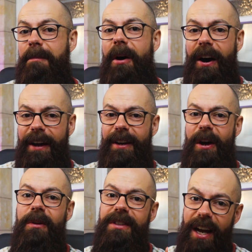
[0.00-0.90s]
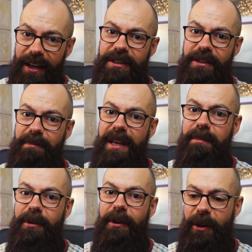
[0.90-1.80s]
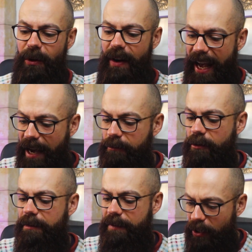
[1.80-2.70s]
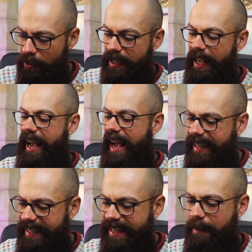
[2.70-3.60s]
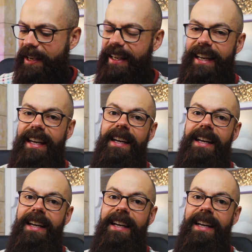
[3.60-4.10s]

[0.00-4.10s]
but I know tons of people who have reviewed academic